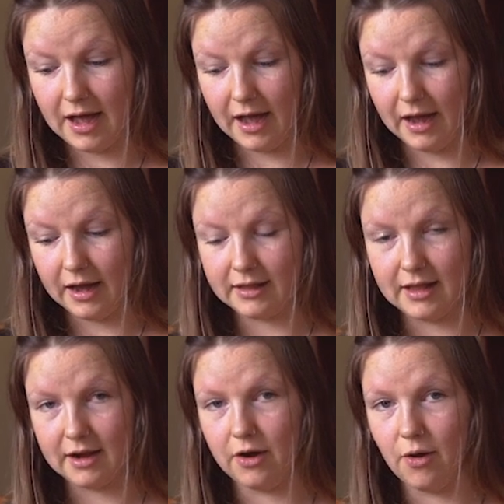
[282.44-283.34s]
I
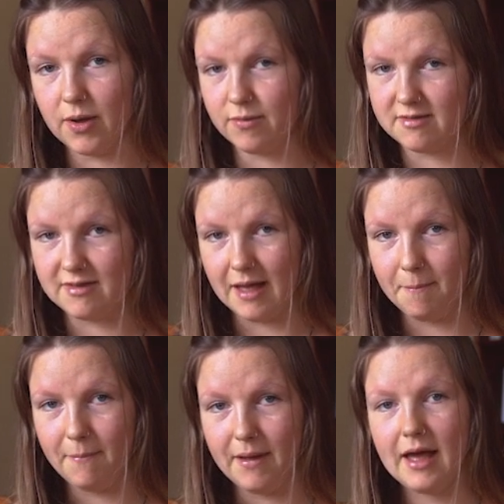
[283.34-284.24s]
didn't know it was
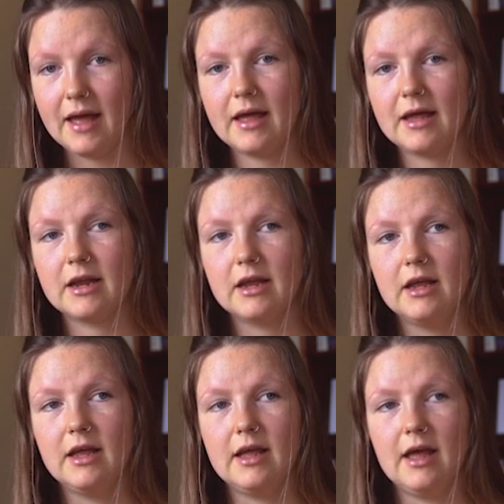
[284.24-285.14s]
that bad
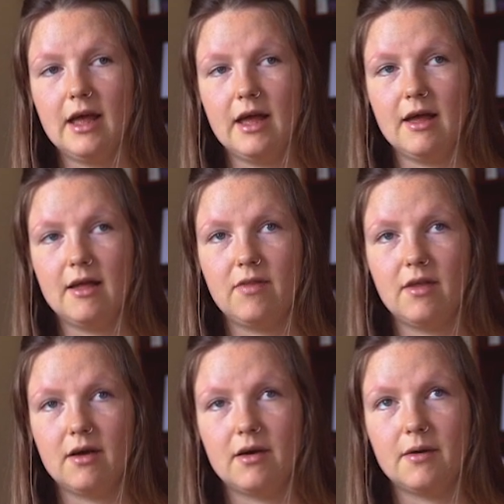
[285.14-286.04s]
and
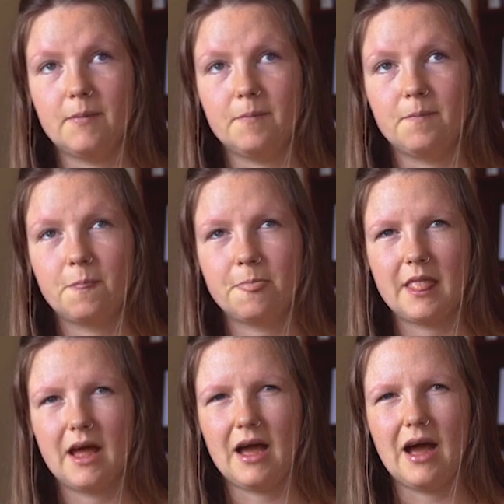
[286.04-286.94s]
um,
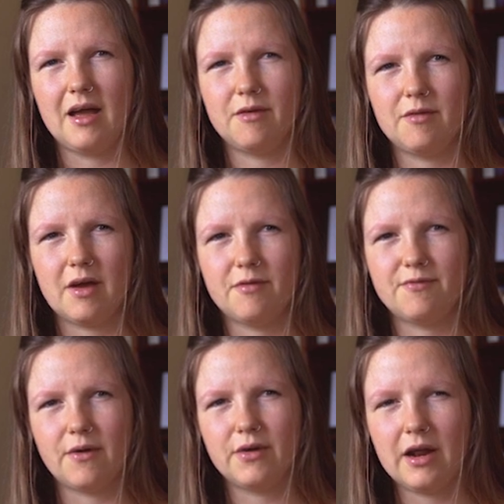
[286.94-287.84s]
I, I
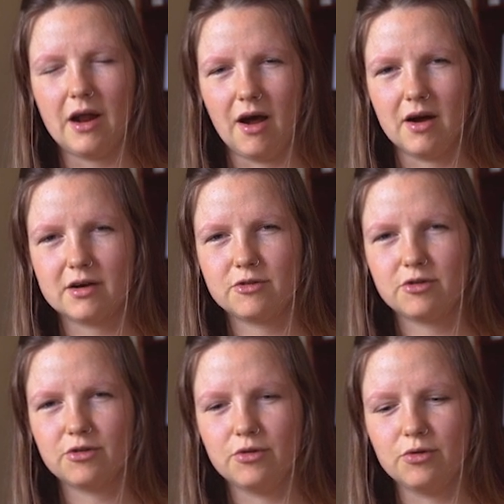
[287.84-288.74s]
found it hard
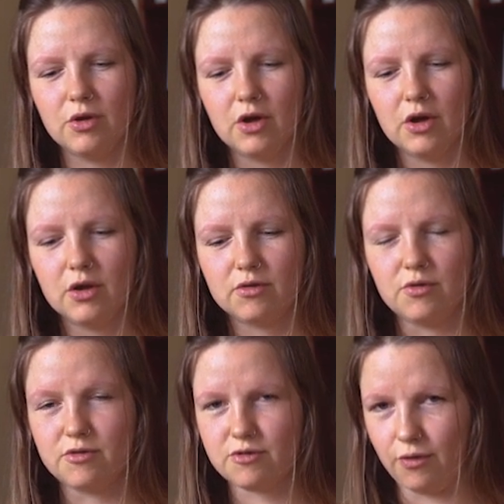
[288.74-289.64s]
to
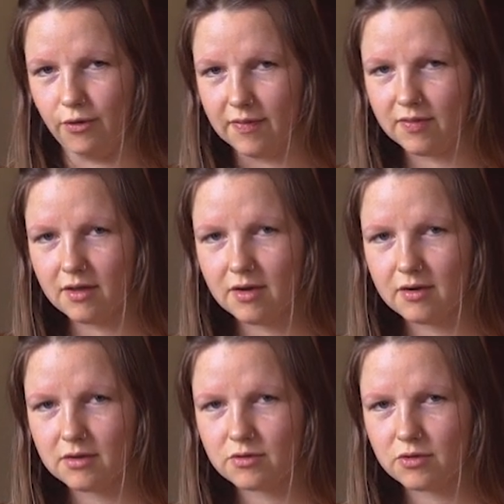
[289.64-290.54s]
to
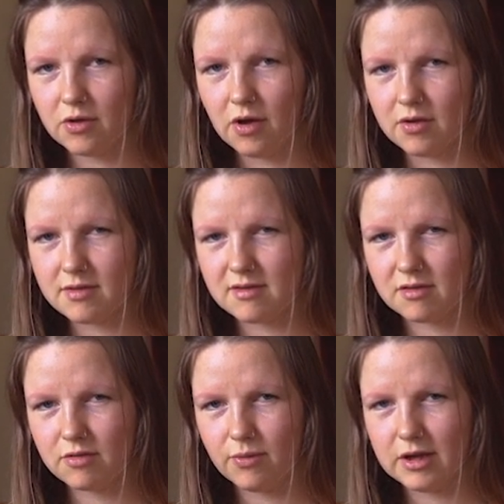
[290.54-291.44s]
surrender to the whole
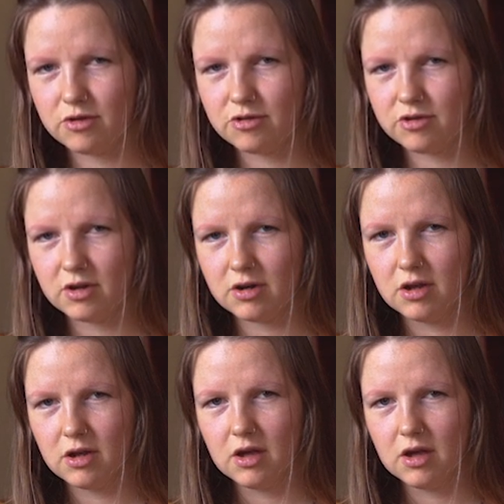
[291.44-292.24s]
situation.